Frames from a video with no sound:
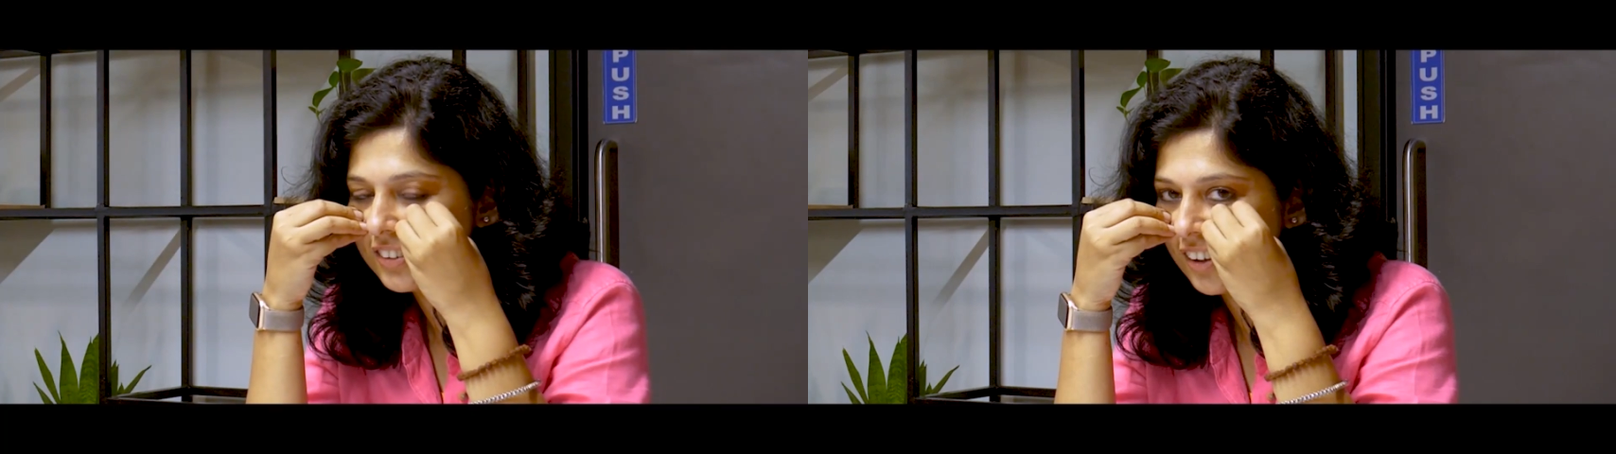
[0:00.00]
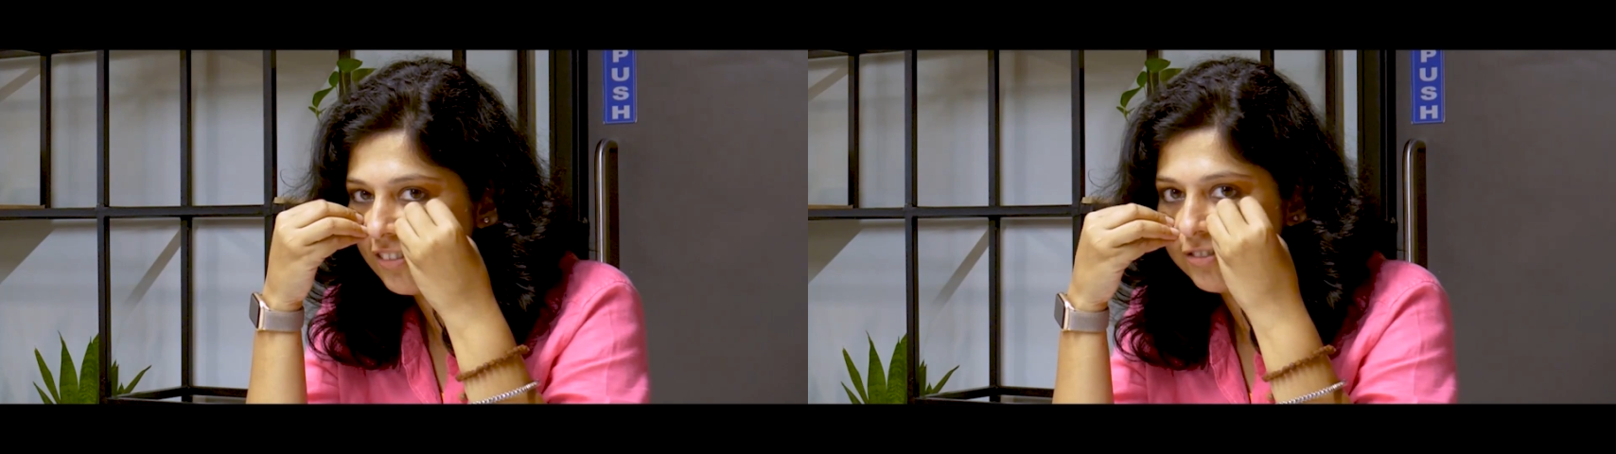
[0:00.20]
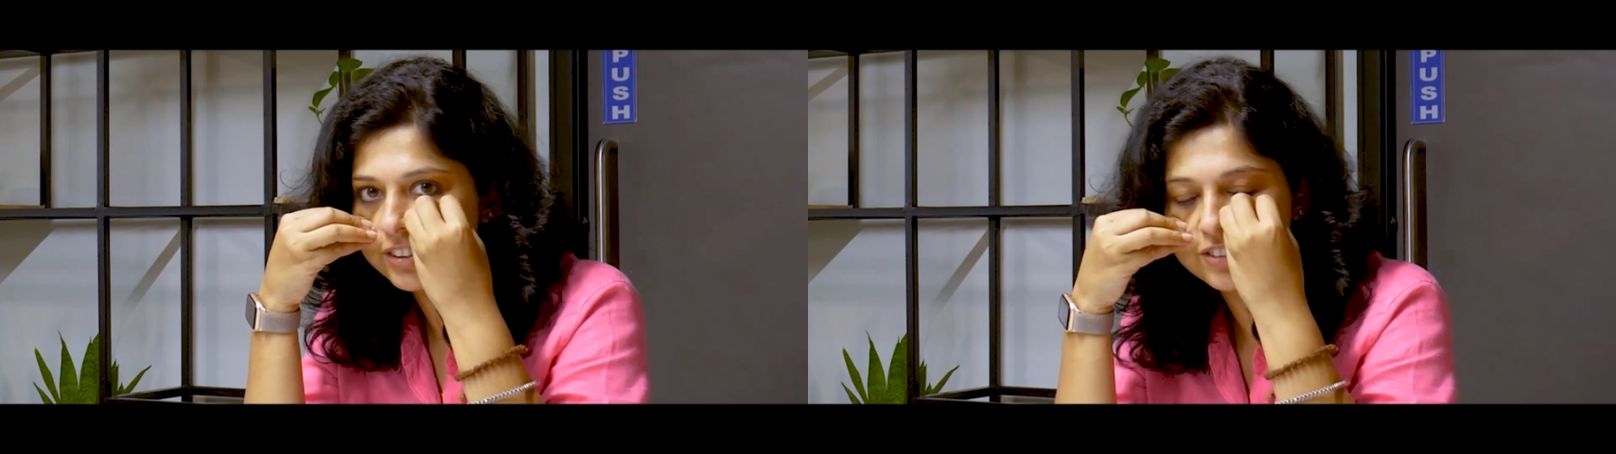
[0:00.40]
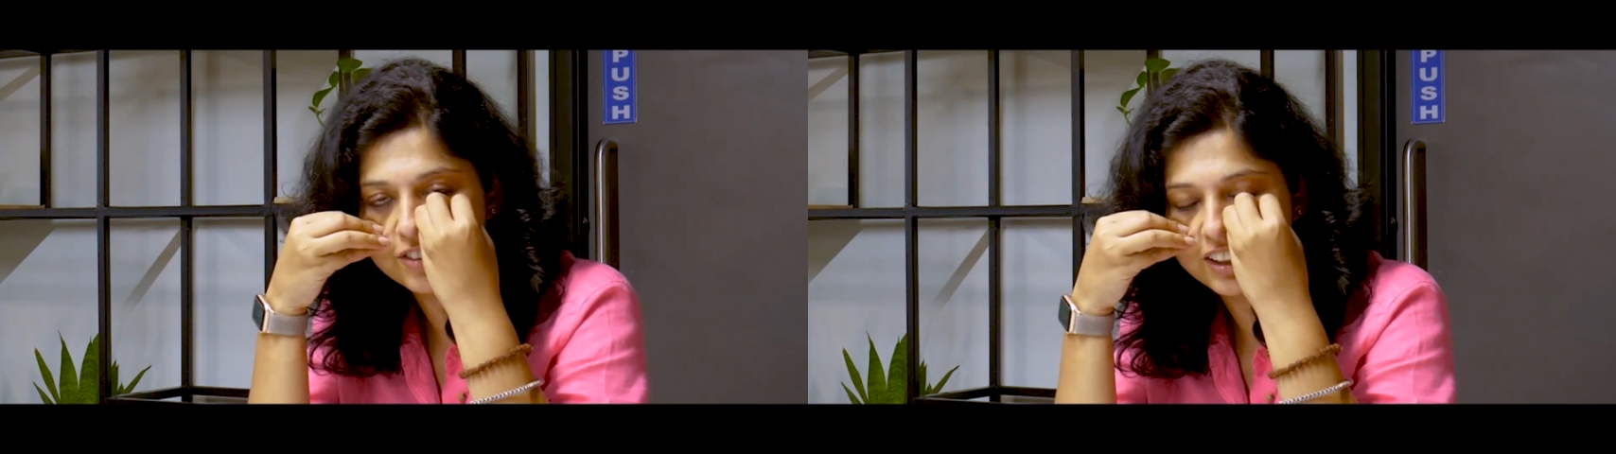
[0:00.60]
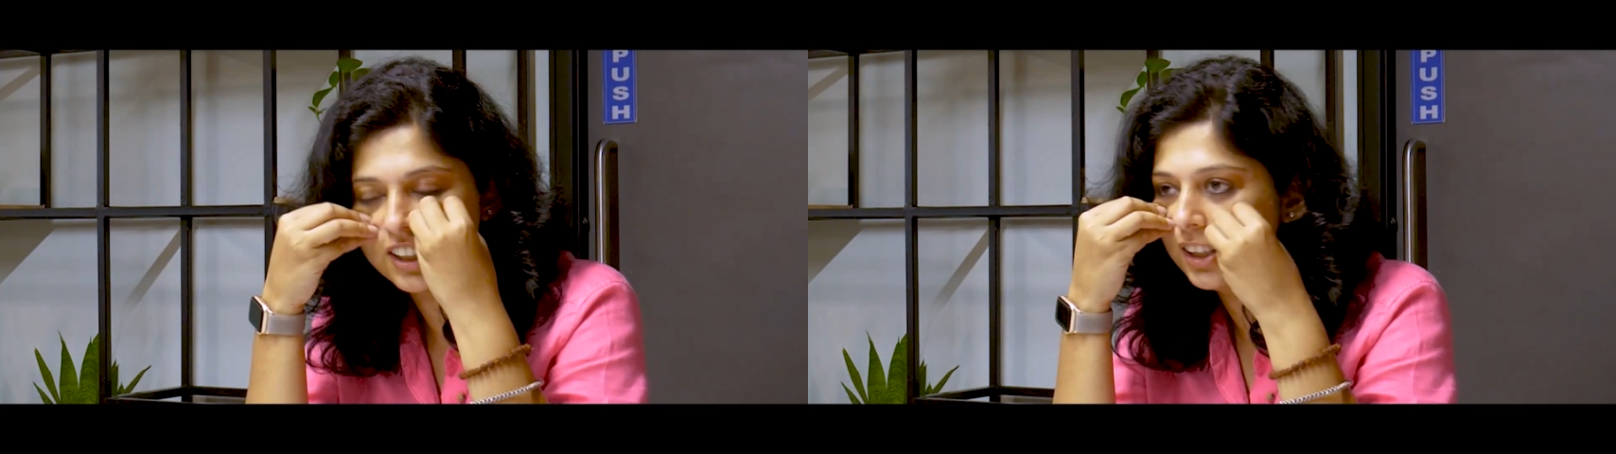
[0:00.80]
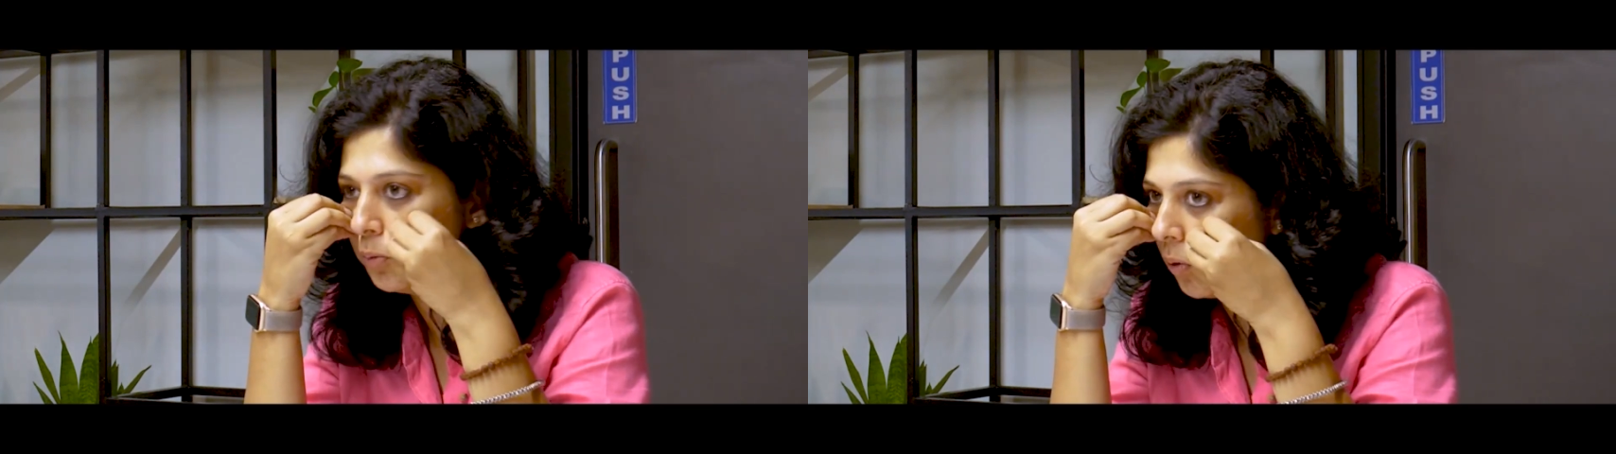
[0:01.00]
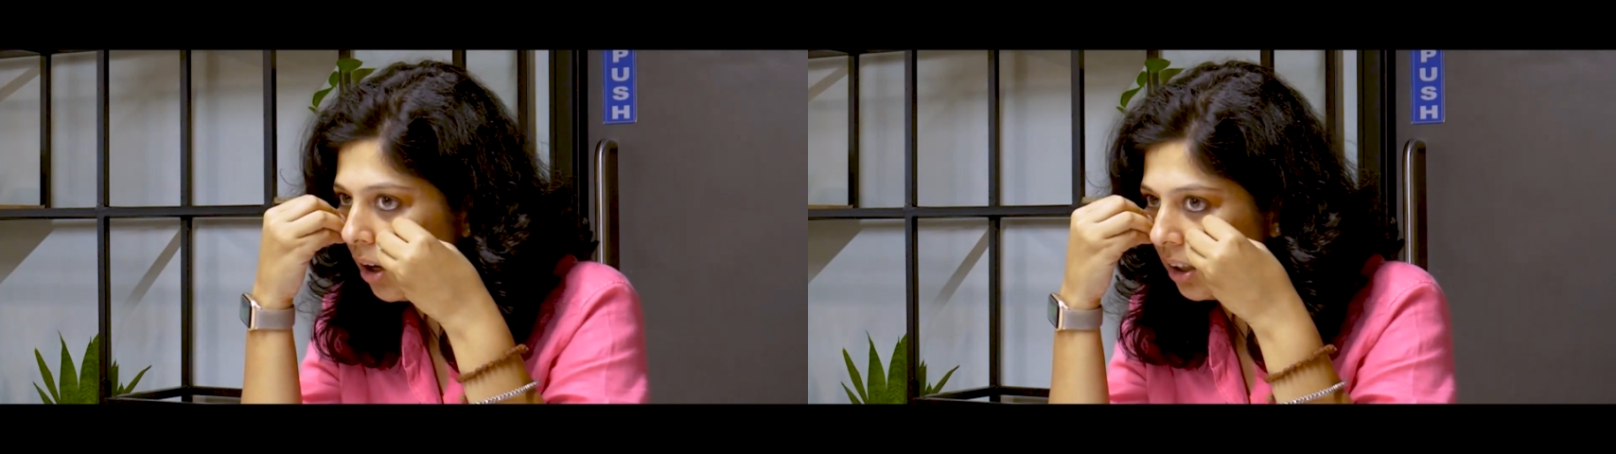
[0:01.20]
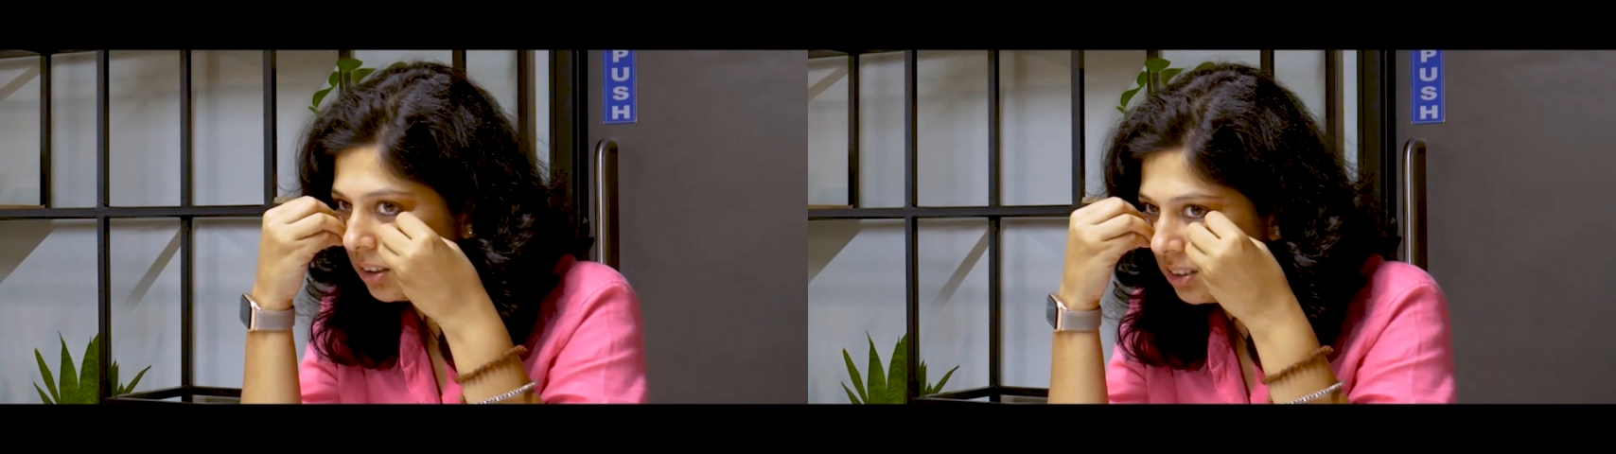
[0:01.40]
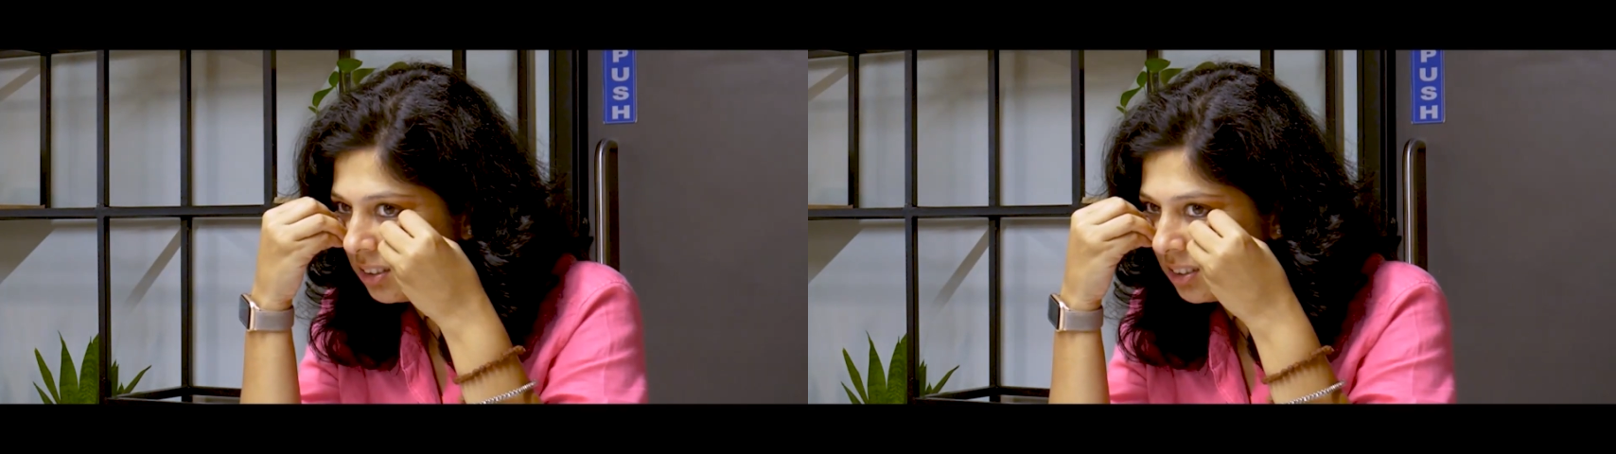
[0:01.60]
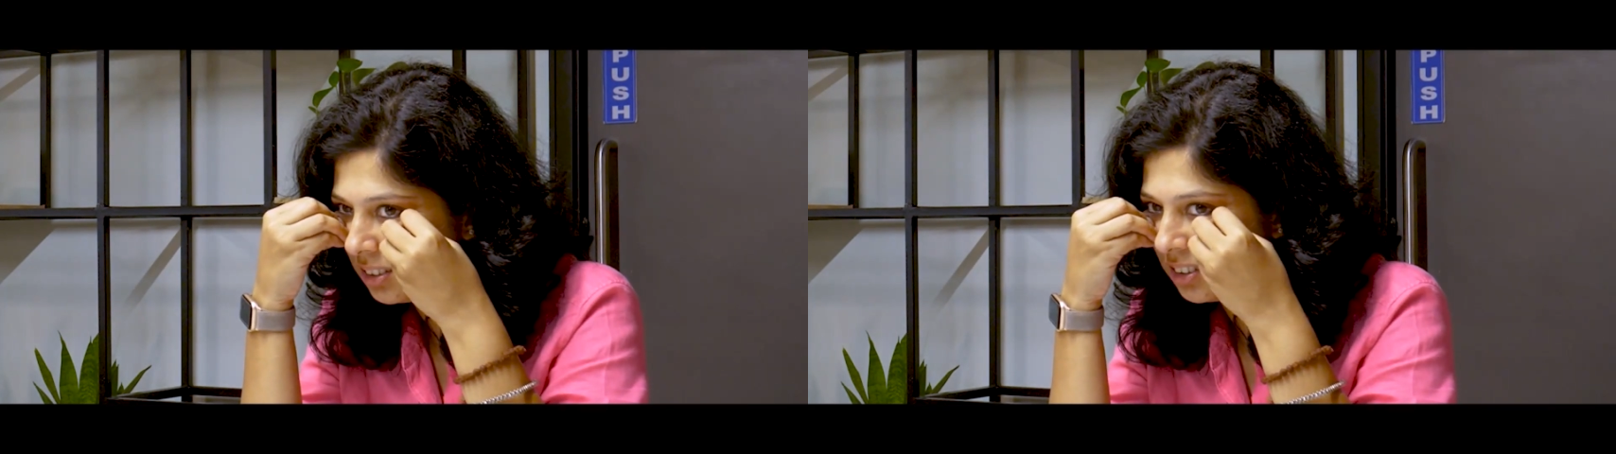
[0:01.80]
tough and tricky
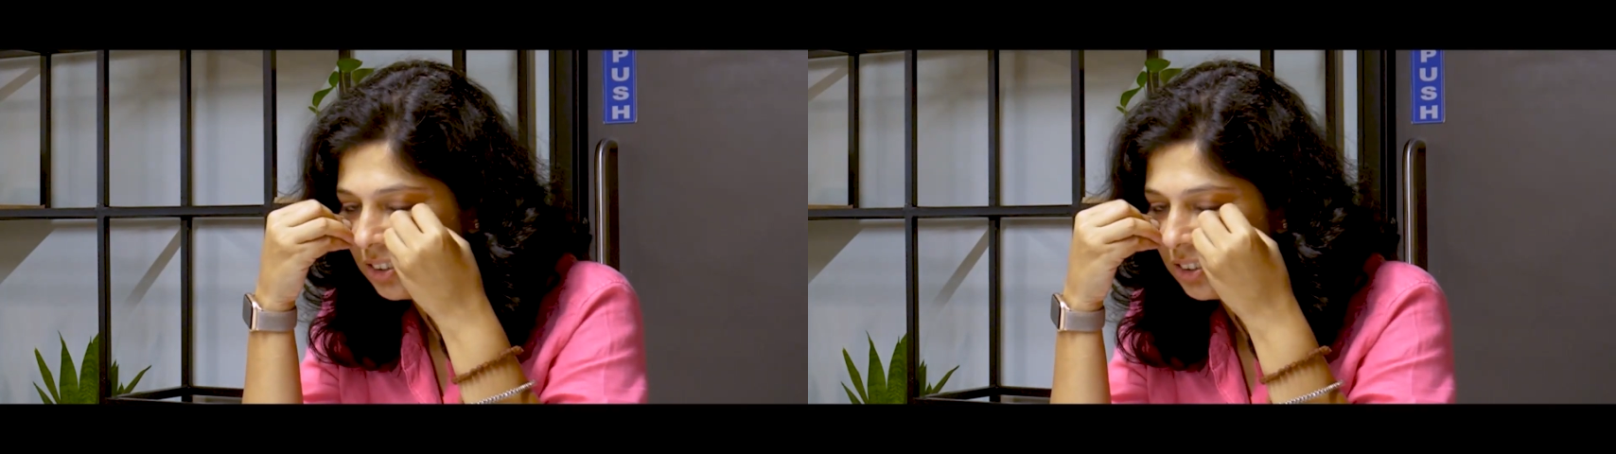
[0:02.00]
one.